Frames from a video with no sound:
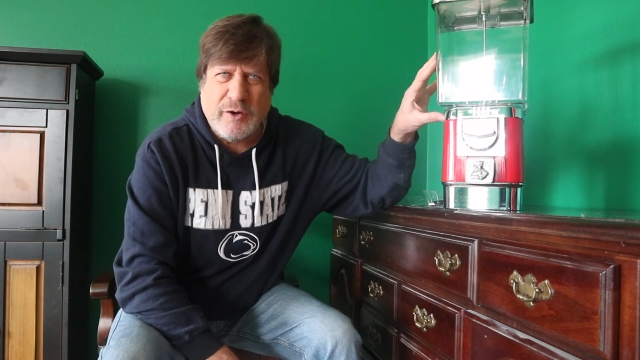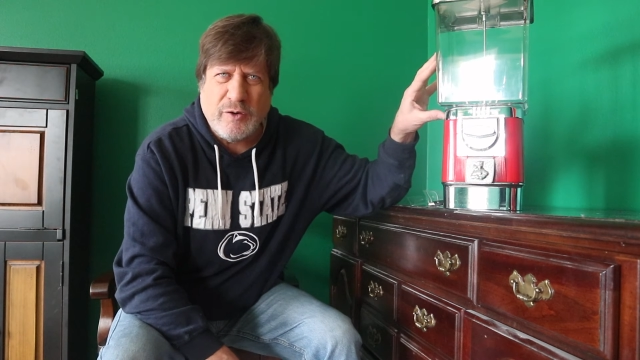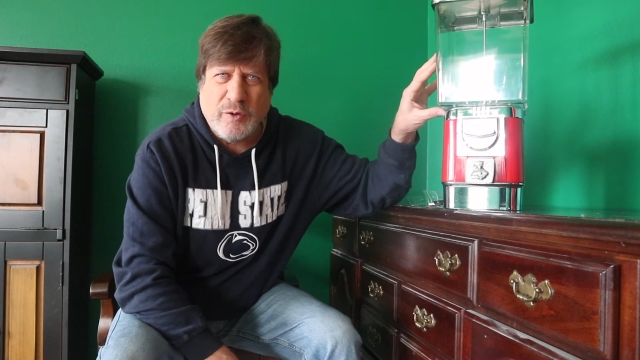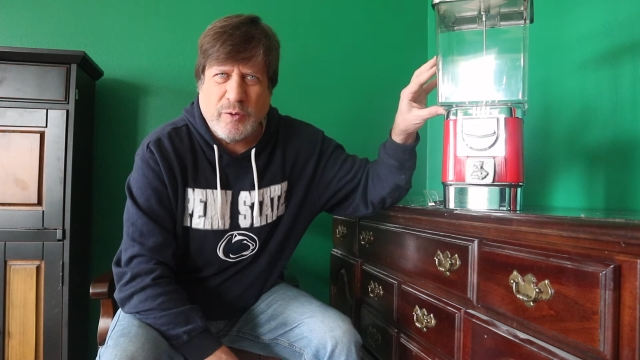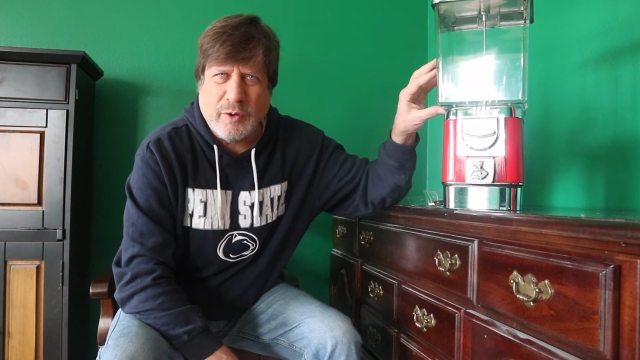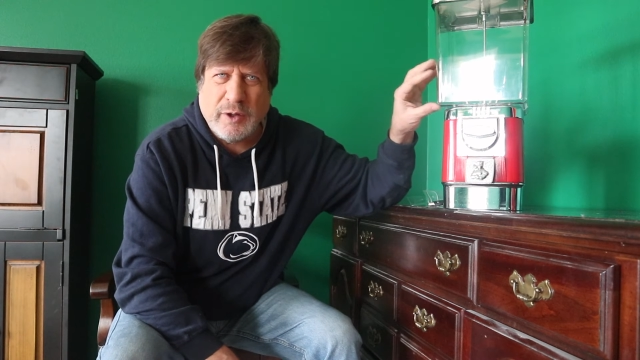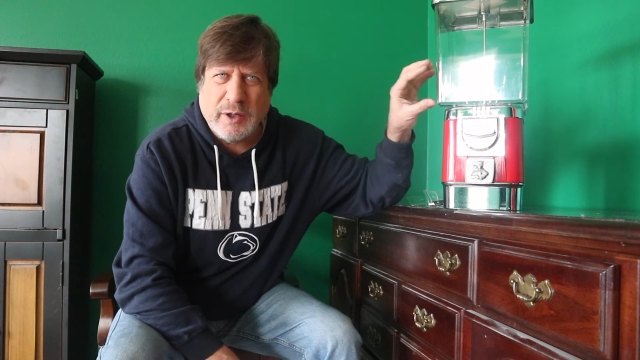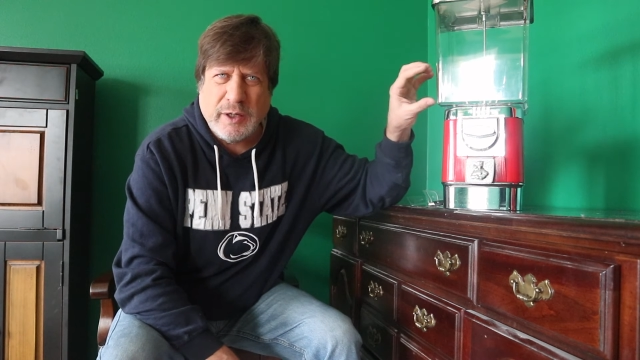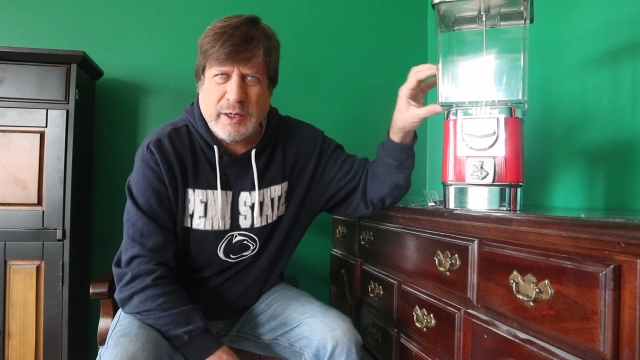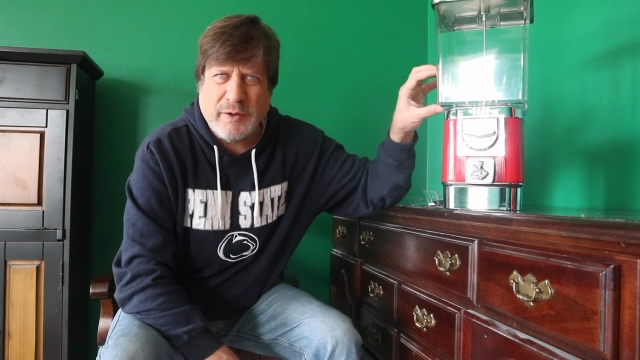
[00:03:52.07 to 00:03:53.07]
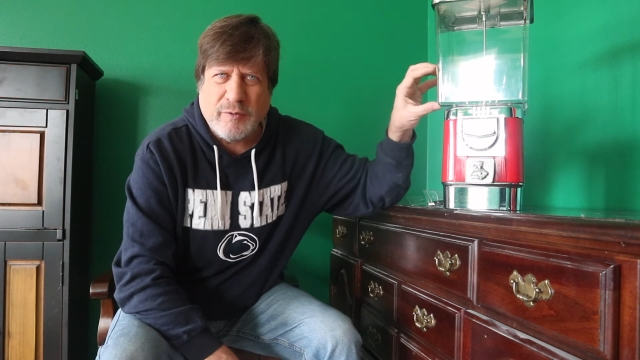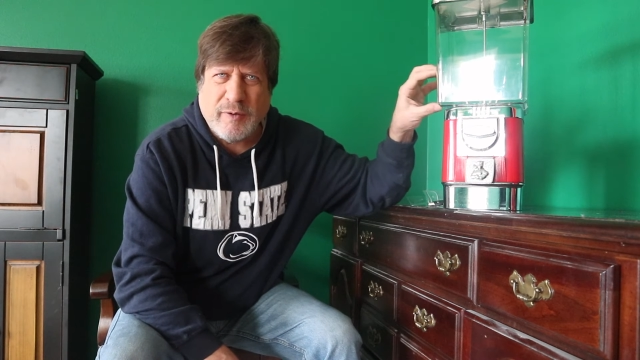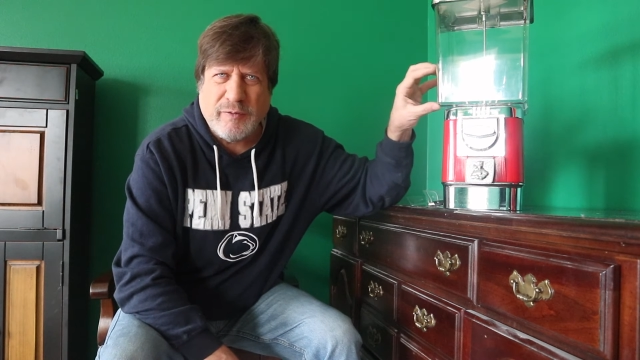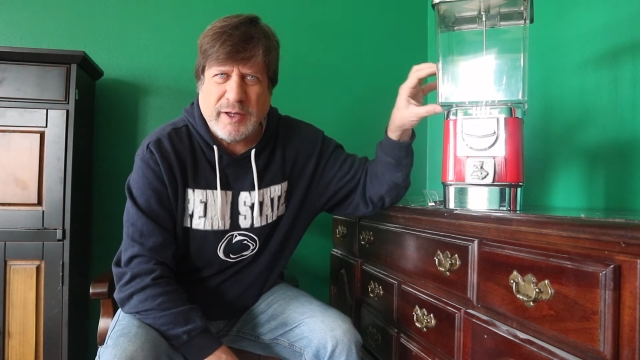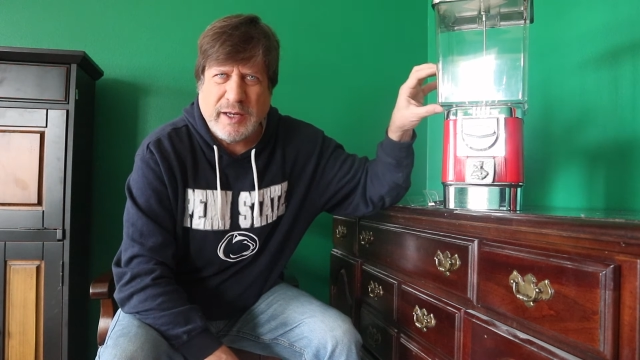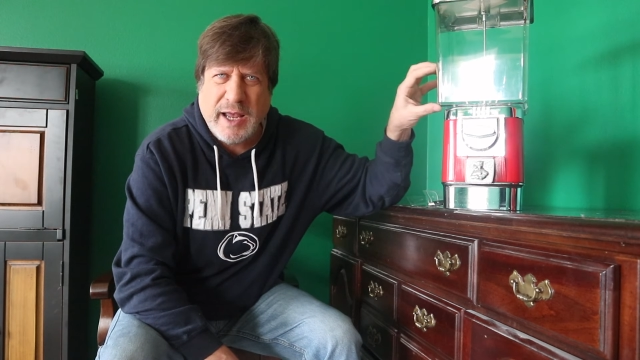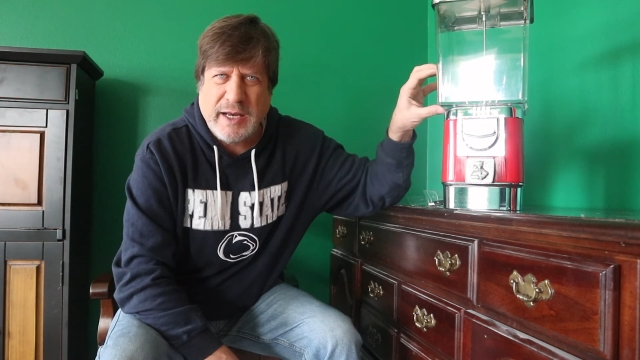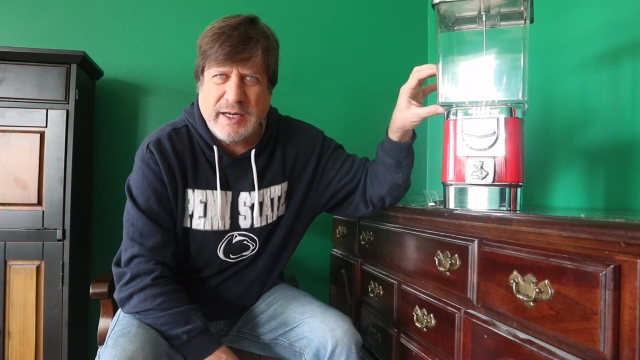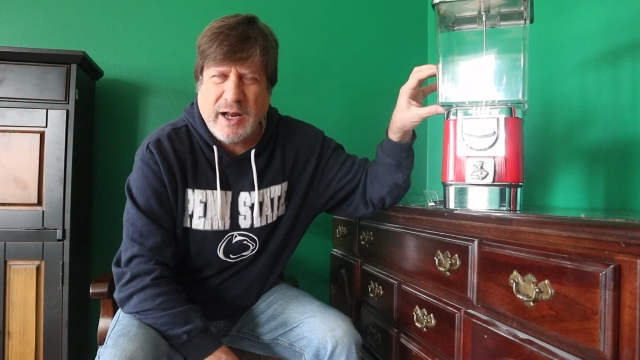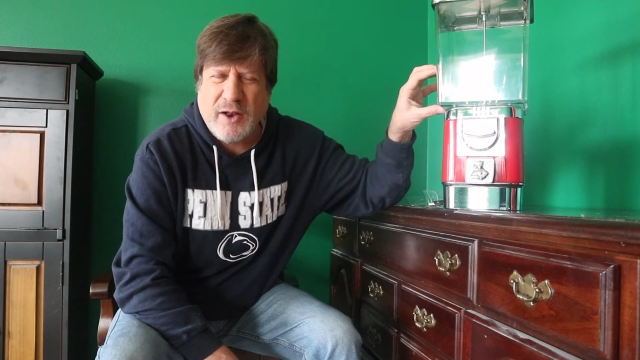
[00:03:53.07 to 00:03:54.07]
new, it's roughly
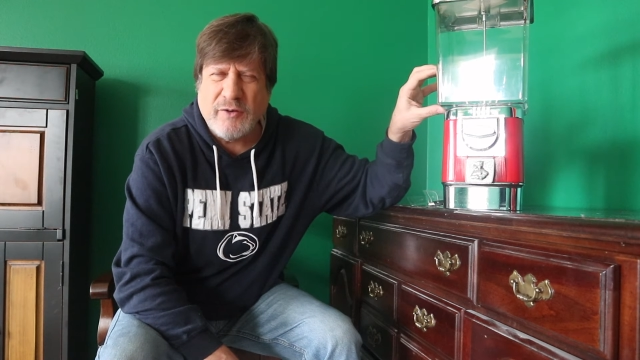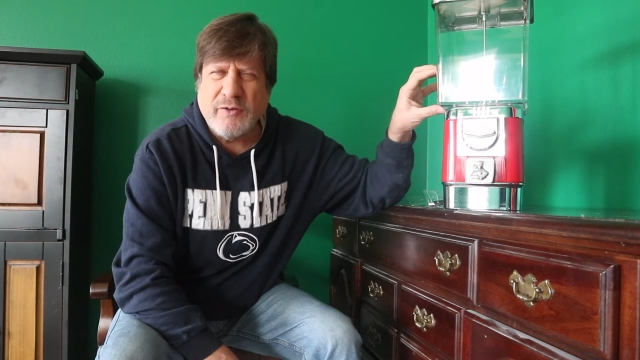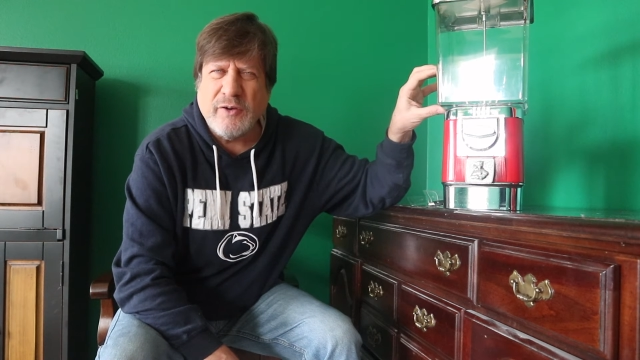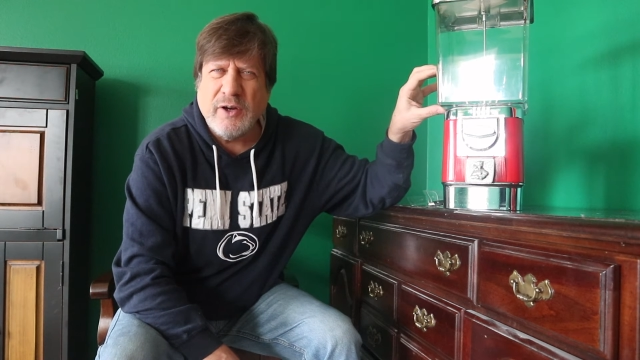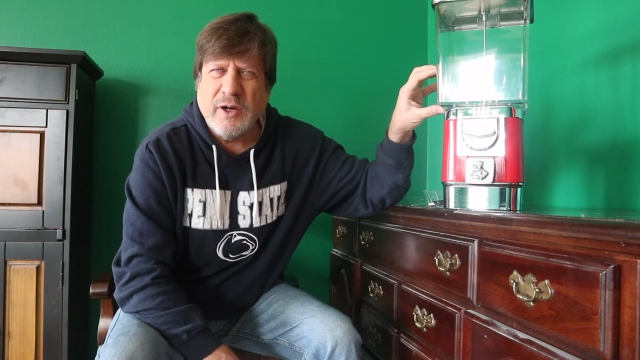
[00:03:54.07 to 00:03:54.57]
$80.